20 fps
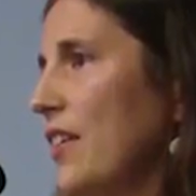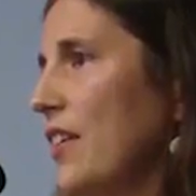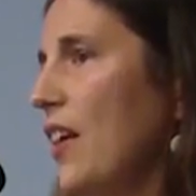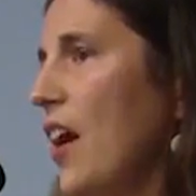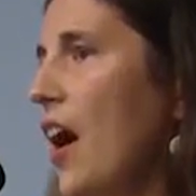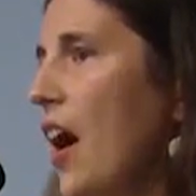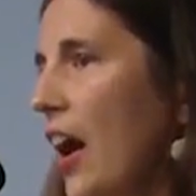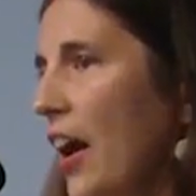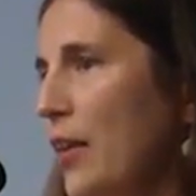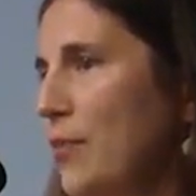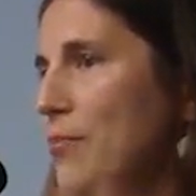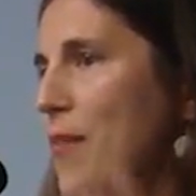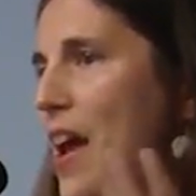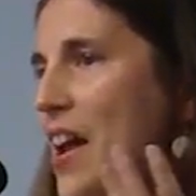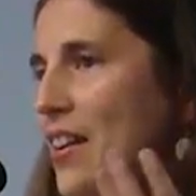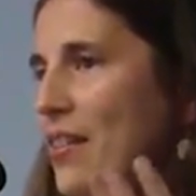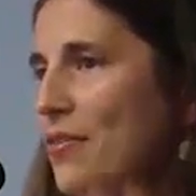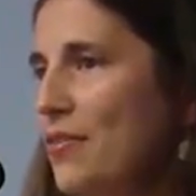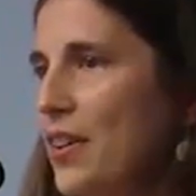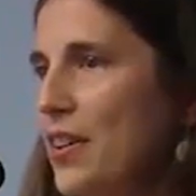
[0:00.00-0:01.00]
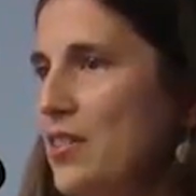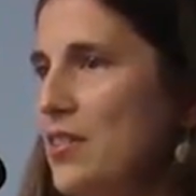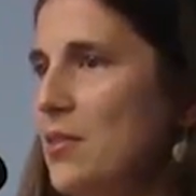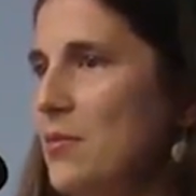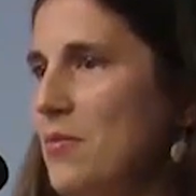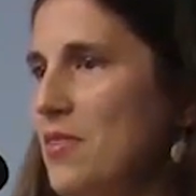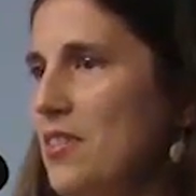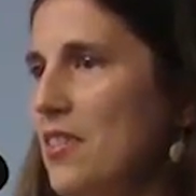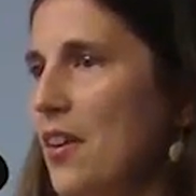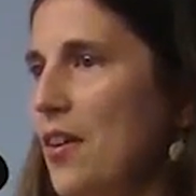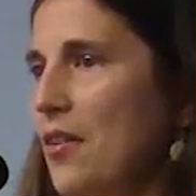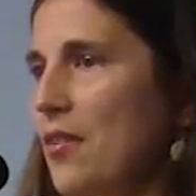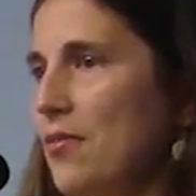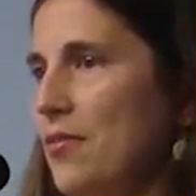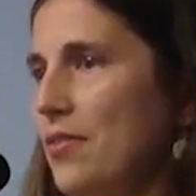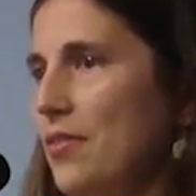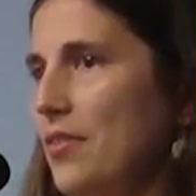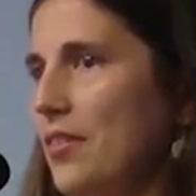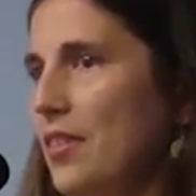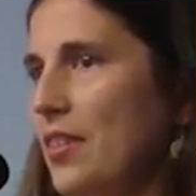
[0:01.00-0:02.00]
God manifests
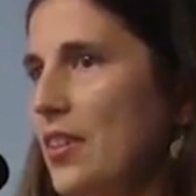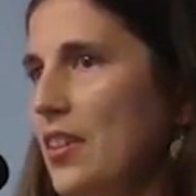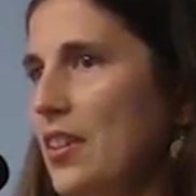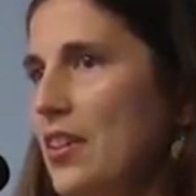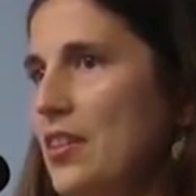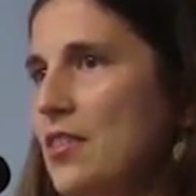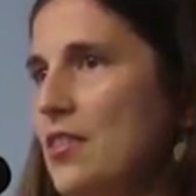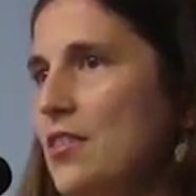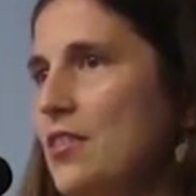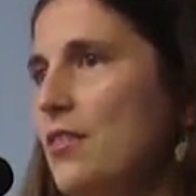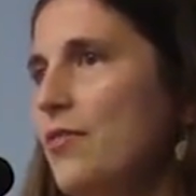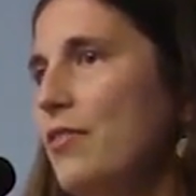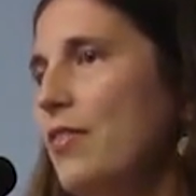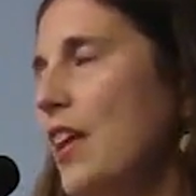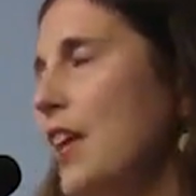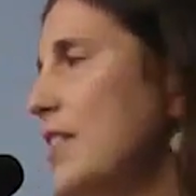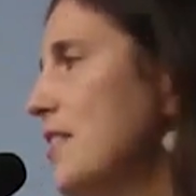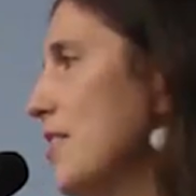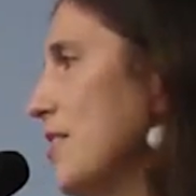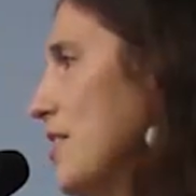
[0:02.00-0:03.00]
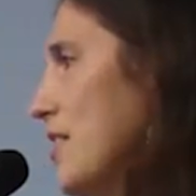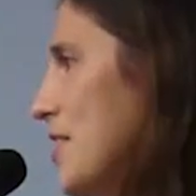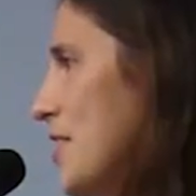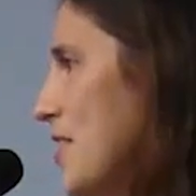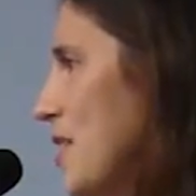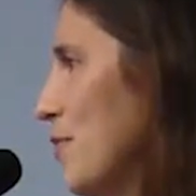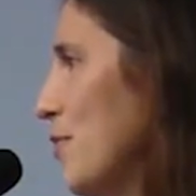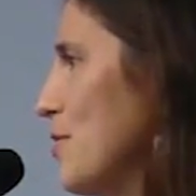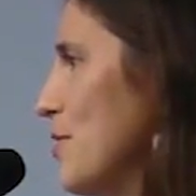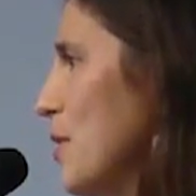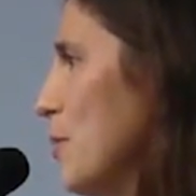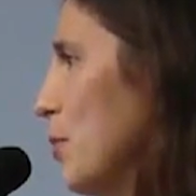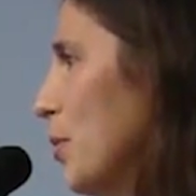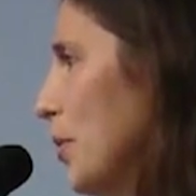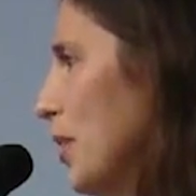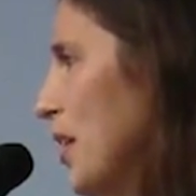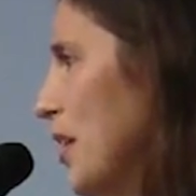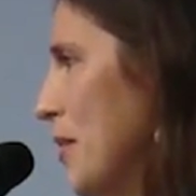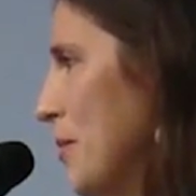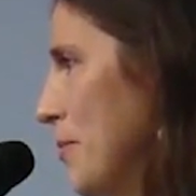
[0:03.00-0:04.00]
himself into different entities that resemble
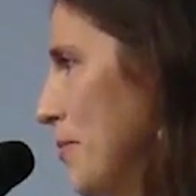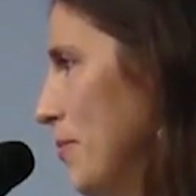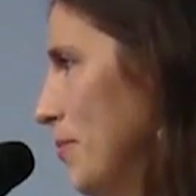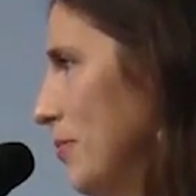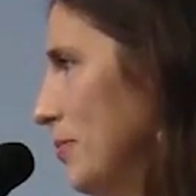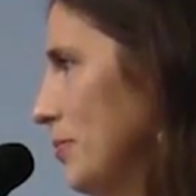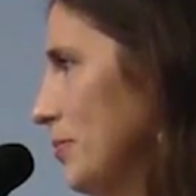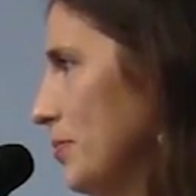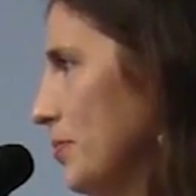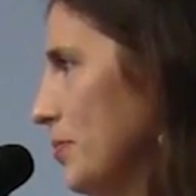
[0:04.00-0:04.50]
him.